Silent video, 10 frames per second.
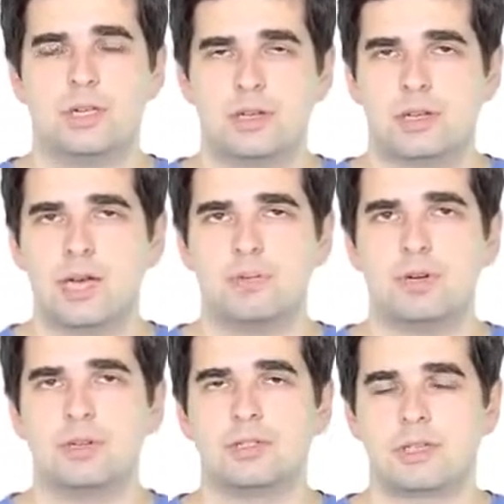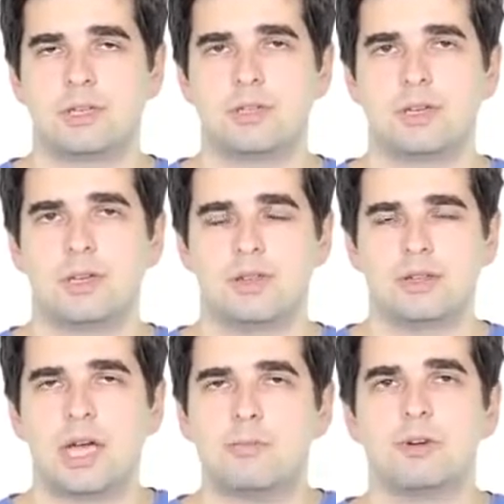numbers, and the
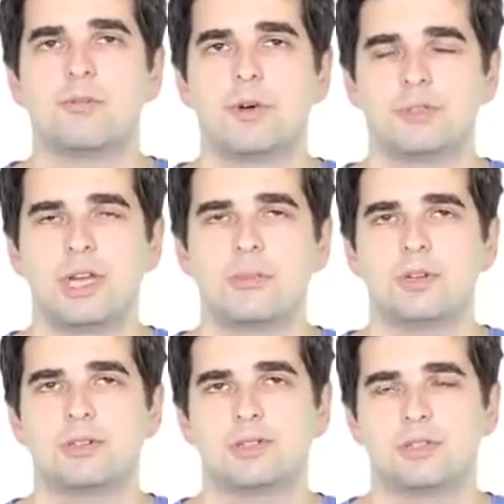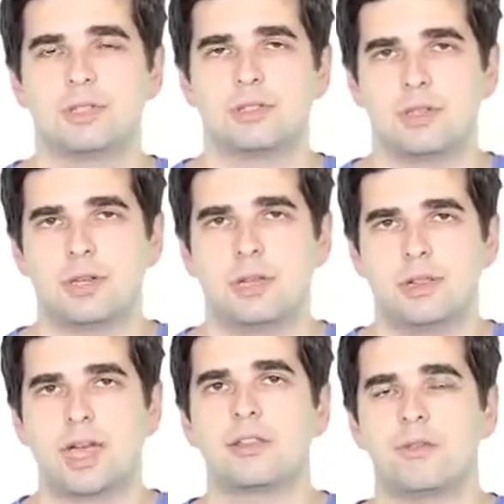number of those numbers is
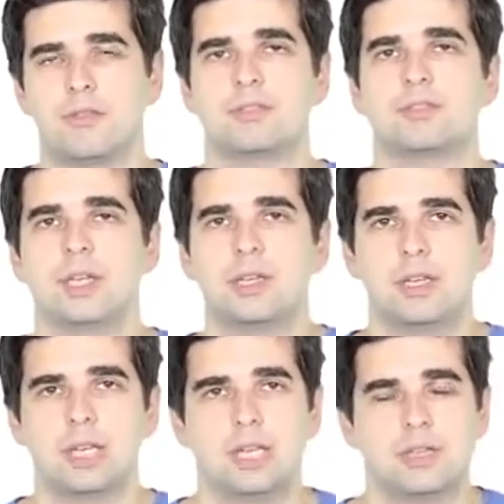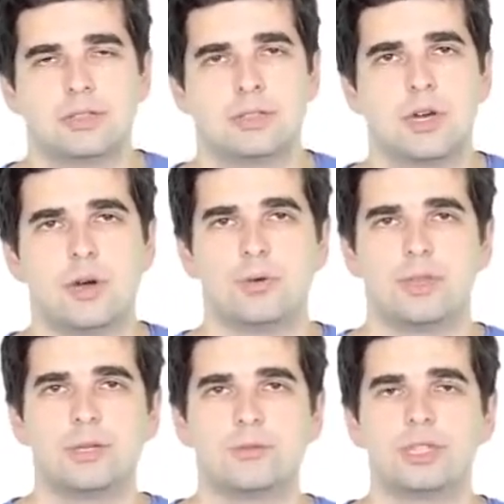length of the string. So
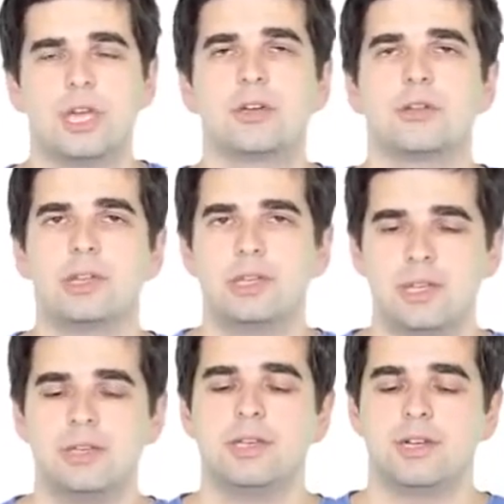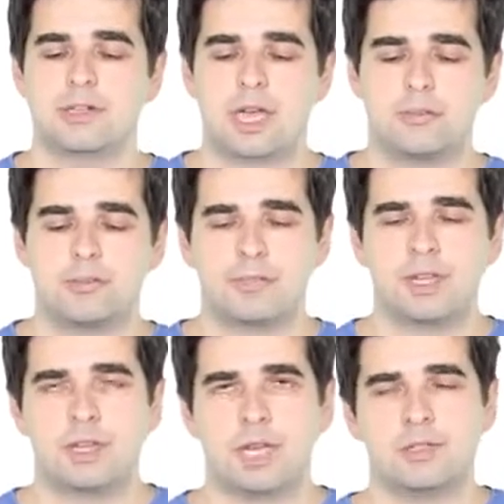that will take only linear time.
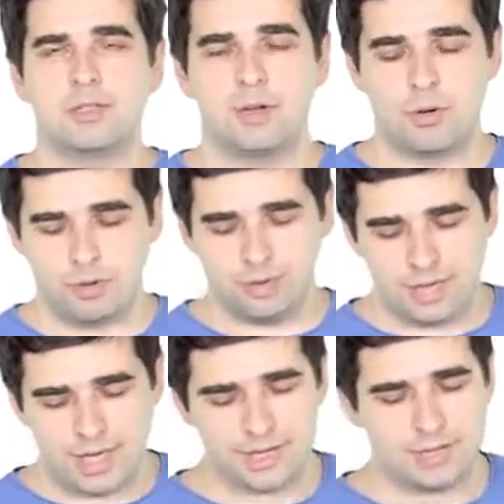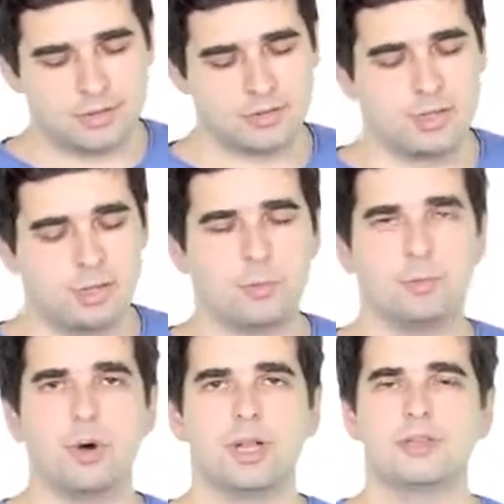And so that is
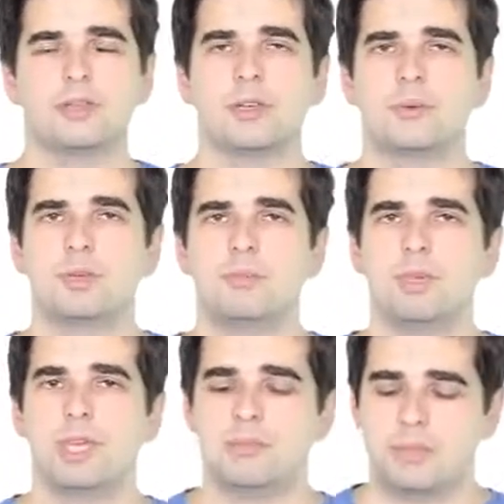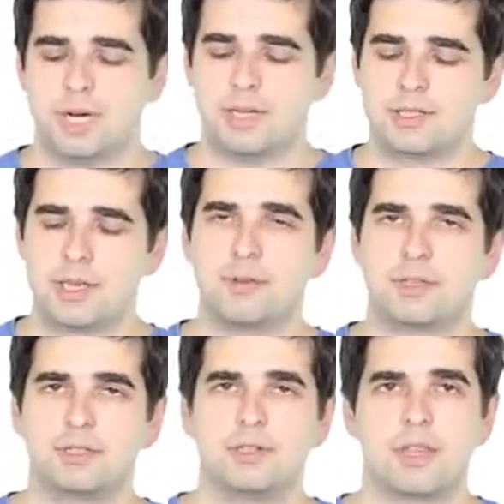what we mean by
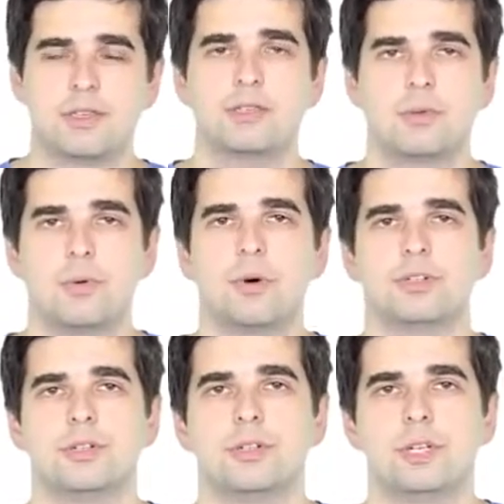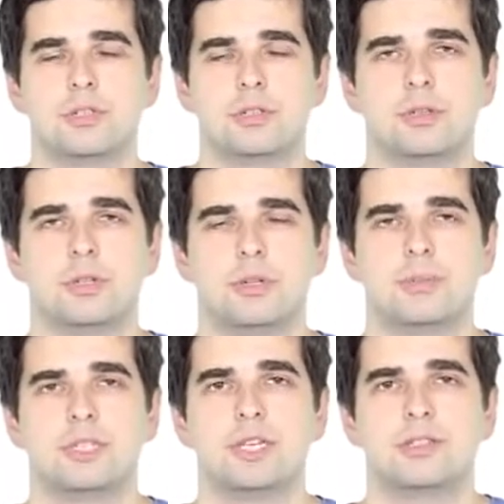suffix array, this order. So it
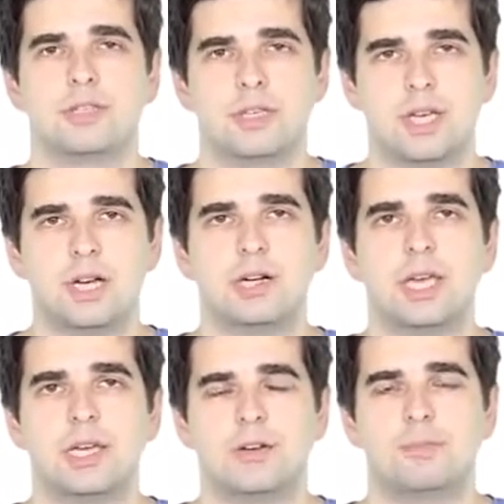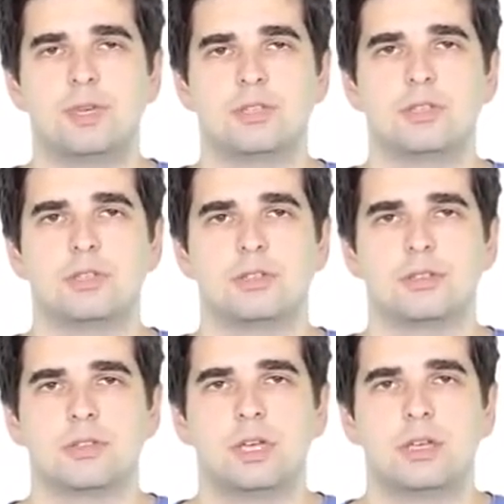will be just an array of positions.